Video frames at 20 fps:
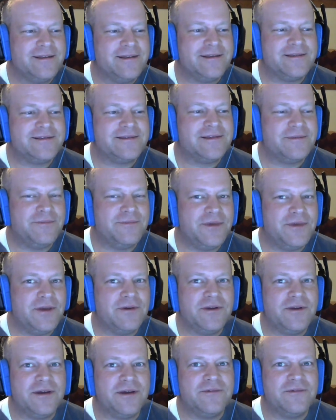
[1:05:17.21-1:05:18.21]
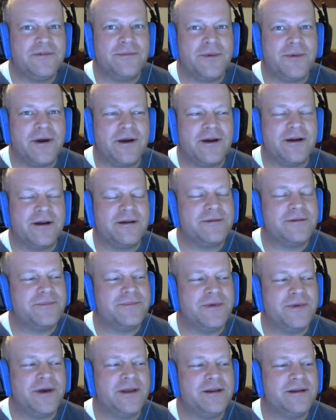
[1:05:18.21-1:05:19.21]
That's the beauty of the part.
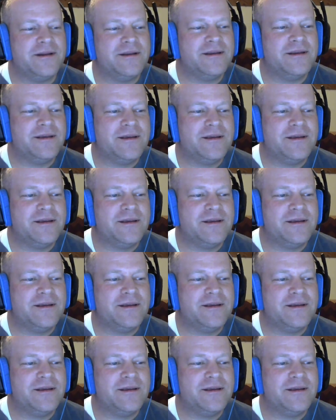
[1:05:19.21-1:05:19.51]
But